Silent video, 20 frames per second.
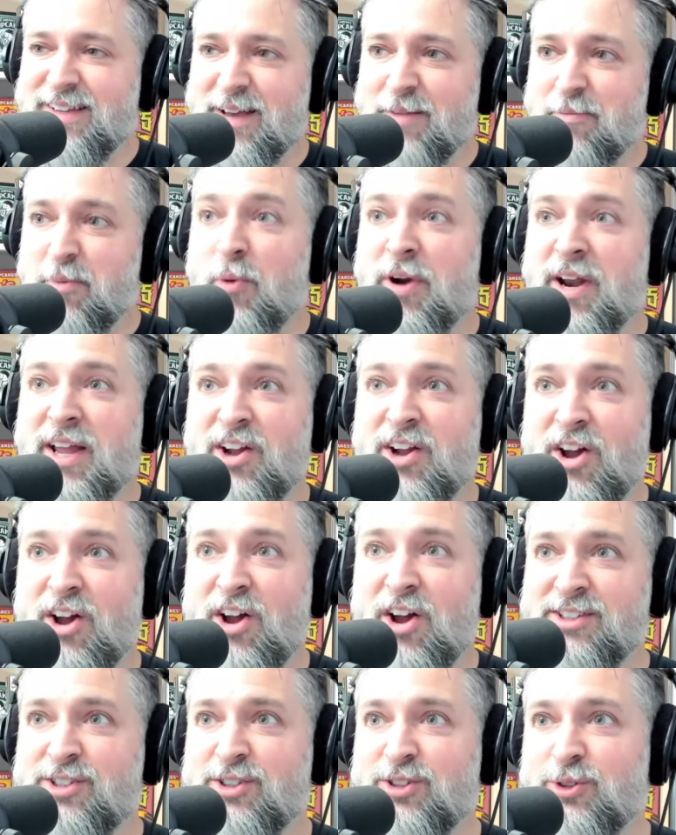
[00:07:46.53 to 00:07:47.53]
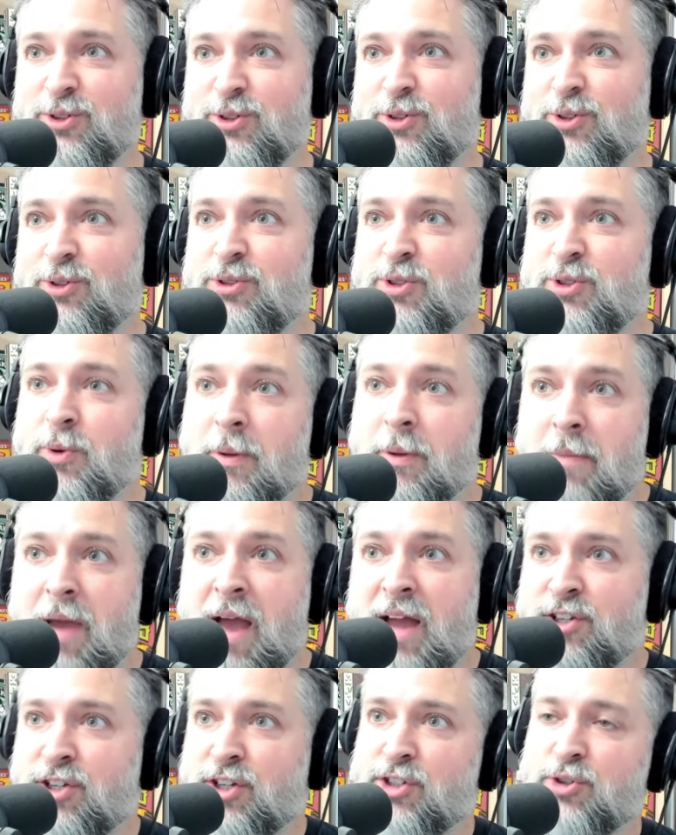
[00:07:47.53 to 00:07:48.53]
But when I got into doing
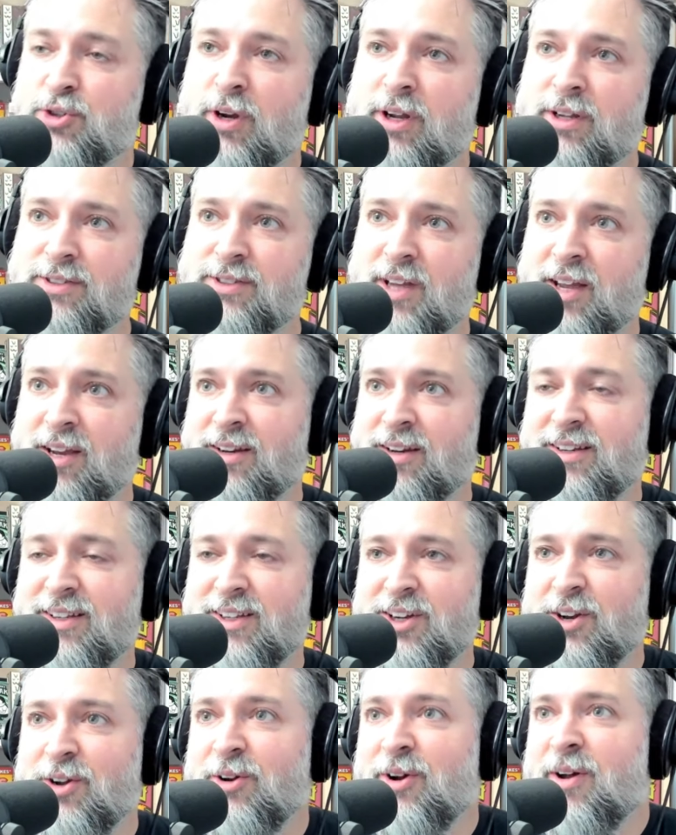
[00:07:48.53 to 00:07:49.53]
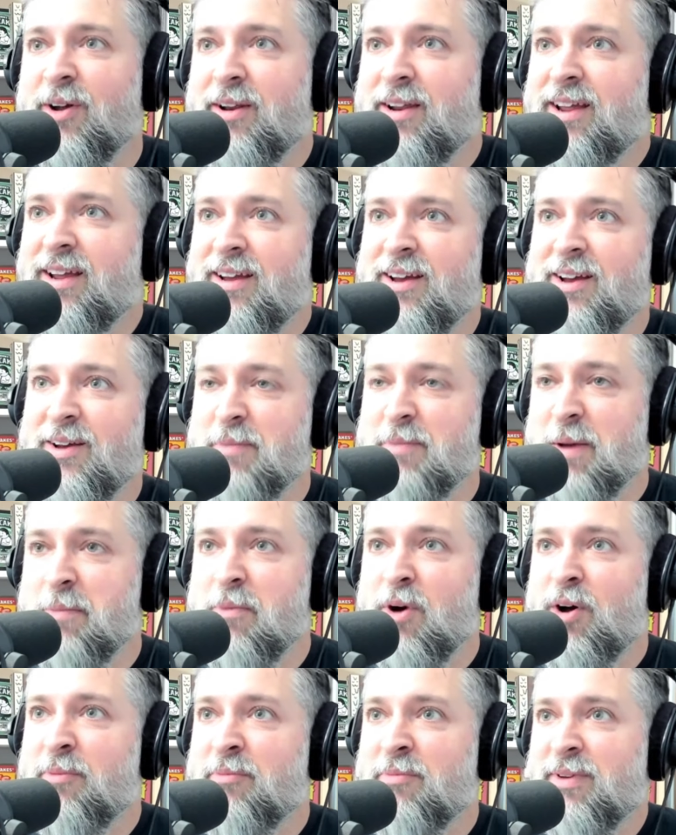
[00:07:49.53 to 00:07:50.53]
magic tricks at, you know, my
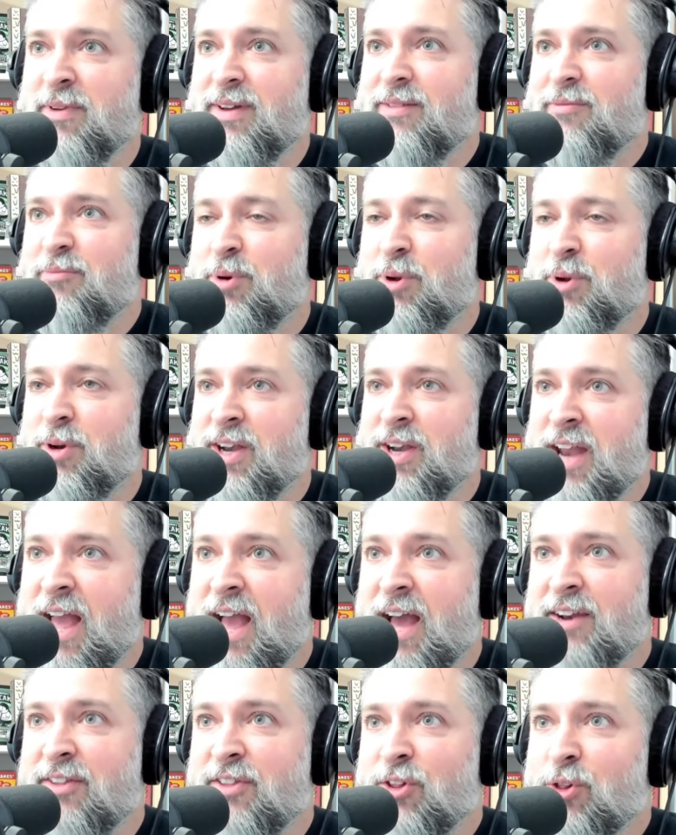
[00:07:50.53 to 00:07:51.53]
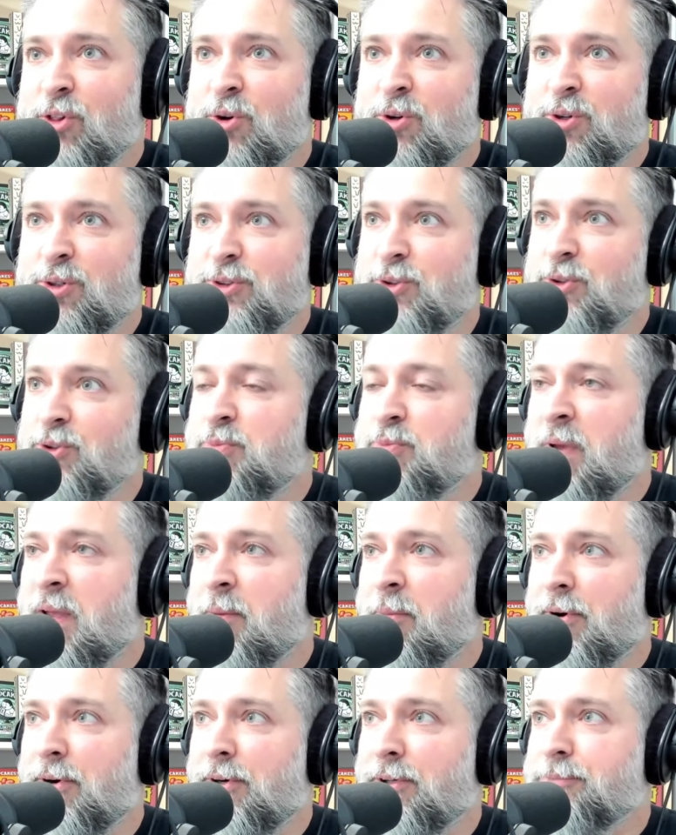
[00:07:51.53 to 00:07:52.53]
mom put an ad in the local
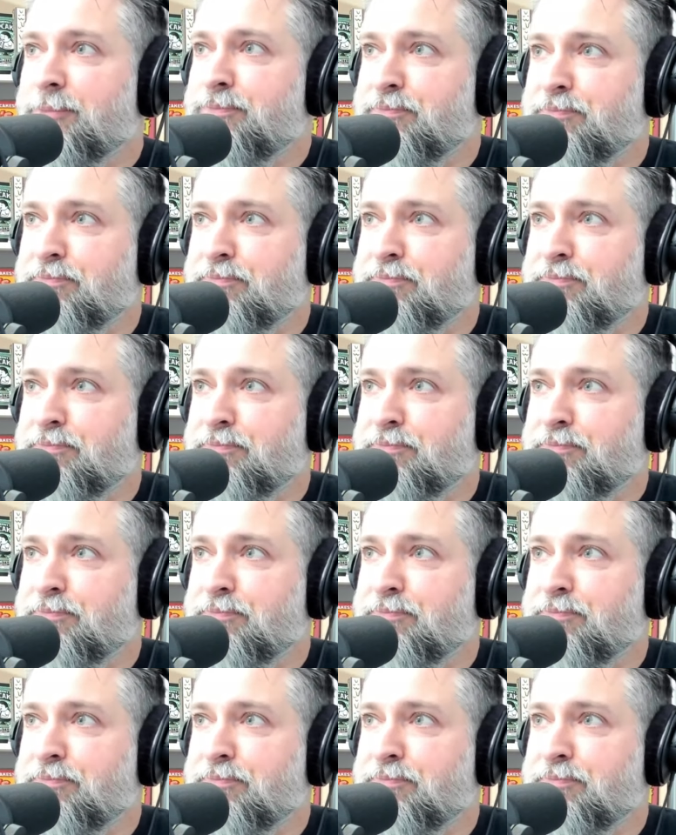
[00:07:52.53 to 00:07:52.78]
newspaper